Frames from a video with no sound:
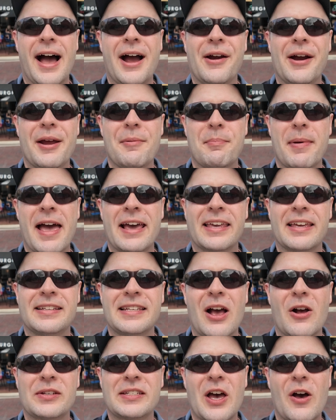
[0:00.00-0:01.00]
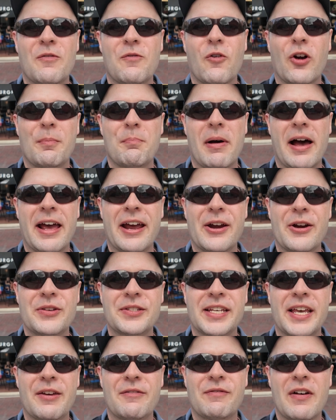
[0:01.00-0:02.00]
All right, back in downtown Fort
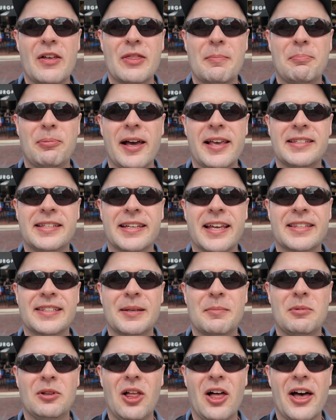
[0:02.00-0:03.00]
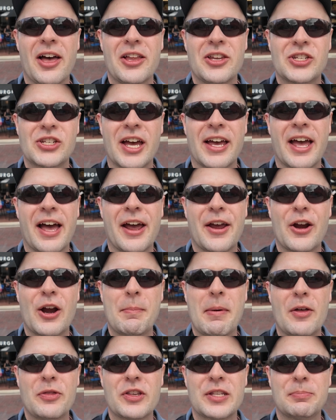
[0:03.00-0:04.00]
Myers and found the place to get some lunch. I heard
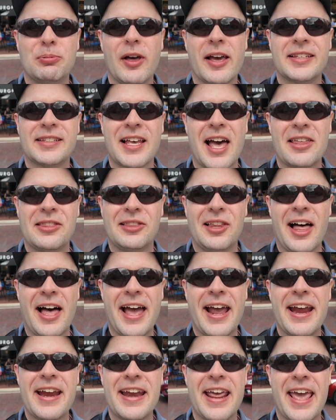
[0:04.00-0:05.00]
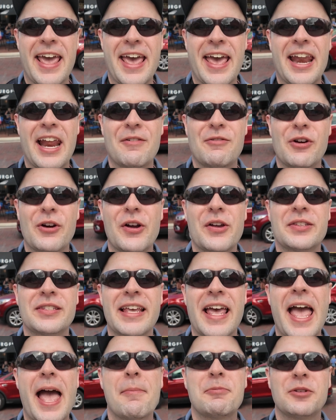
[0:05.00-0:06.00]
about this place online and I've heard it's
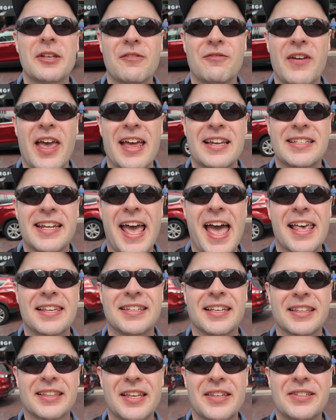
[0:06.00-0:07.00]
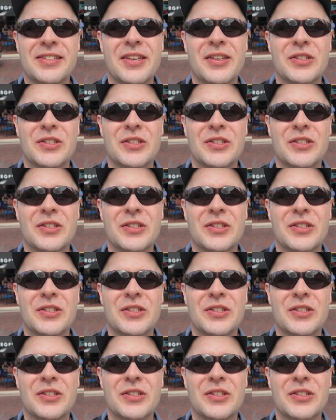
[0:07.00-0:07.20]
absolutely fantastic. This